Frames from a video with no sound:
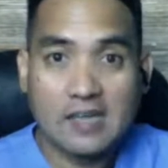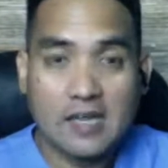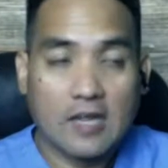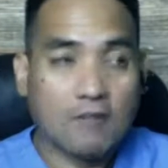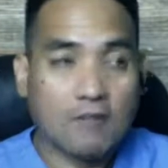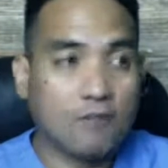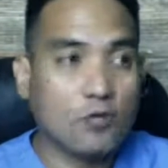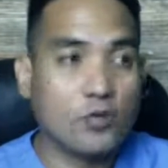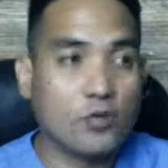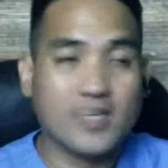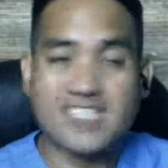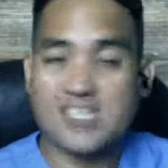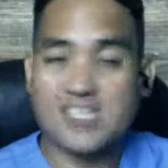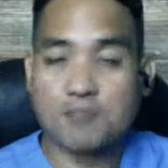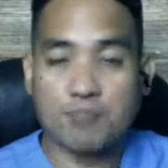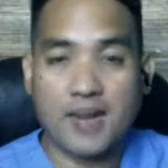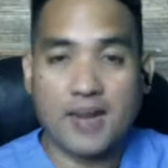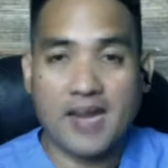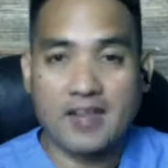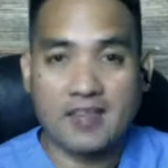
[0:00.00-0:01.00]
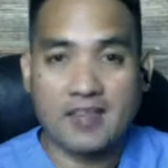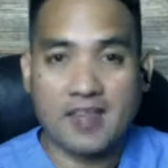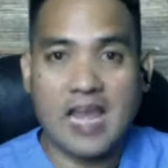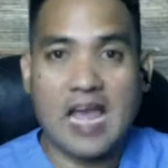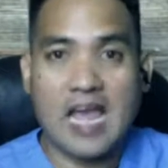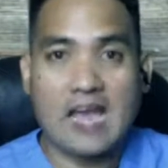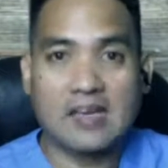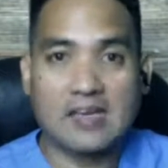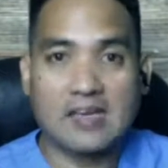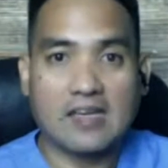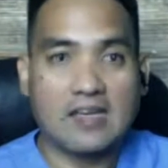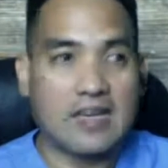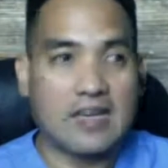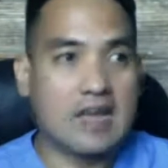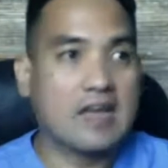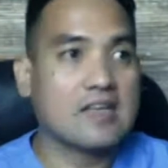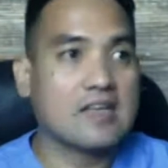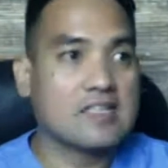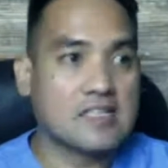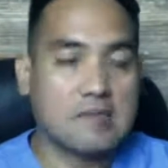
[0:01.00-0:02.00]
If you expect that,
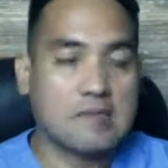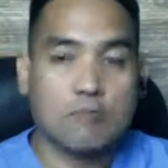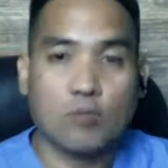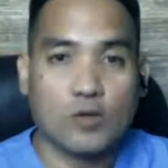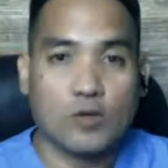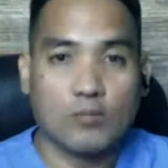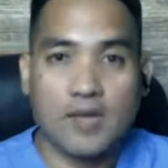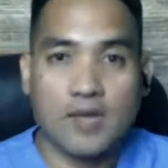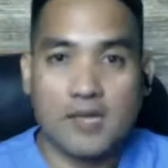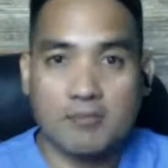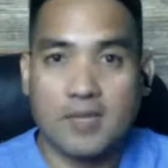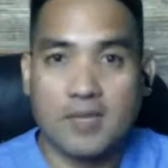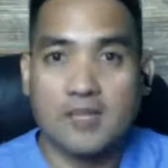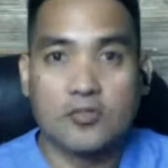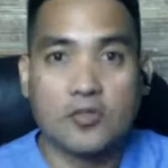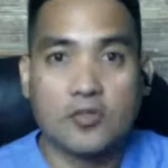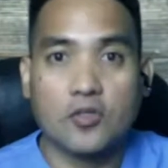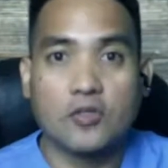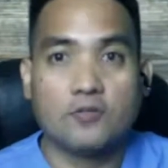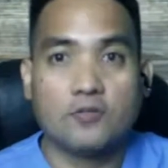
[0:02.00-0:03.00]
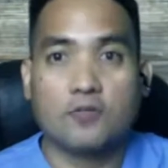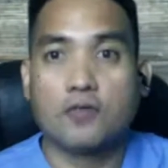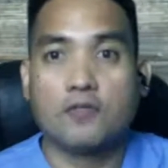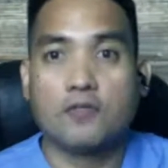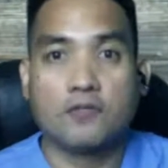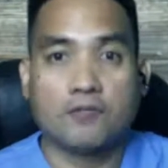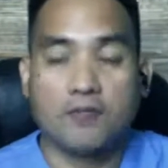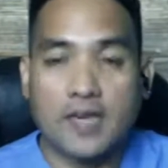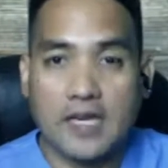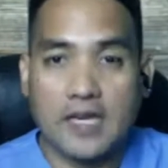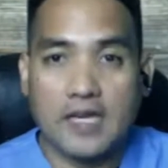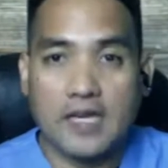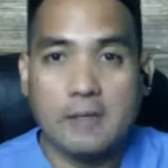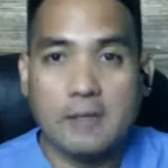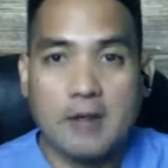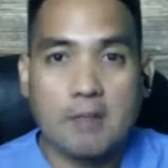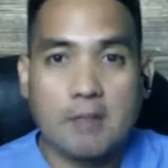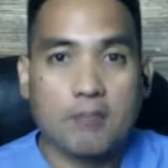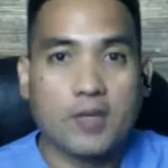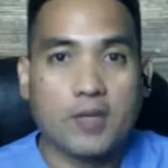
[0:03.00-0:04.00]
yeah, someone might mentor you for
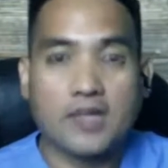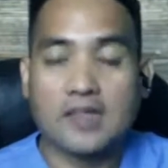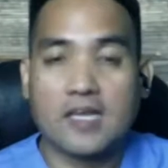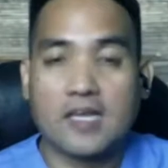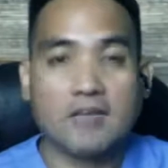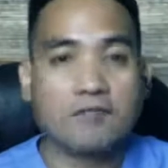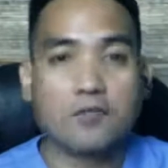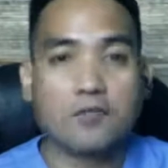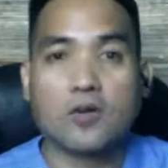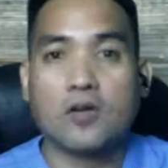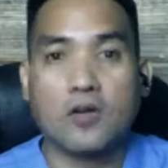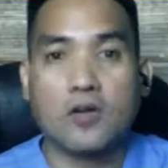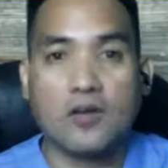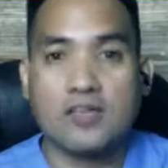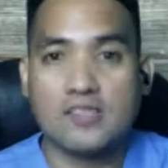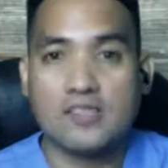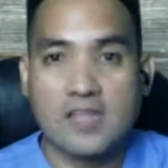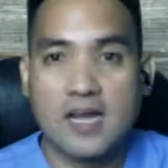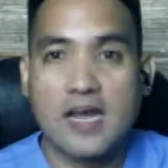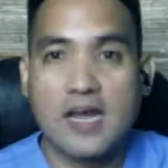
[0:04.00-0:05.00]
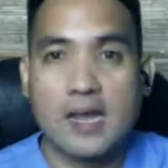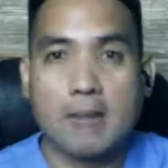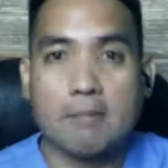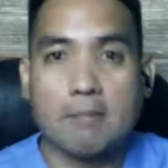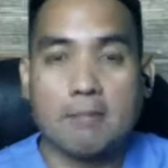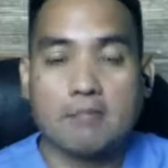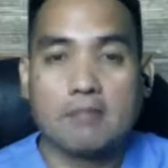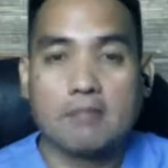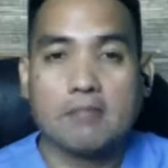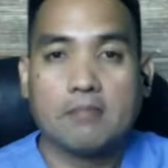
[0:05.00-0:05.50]
free, but not for a long time.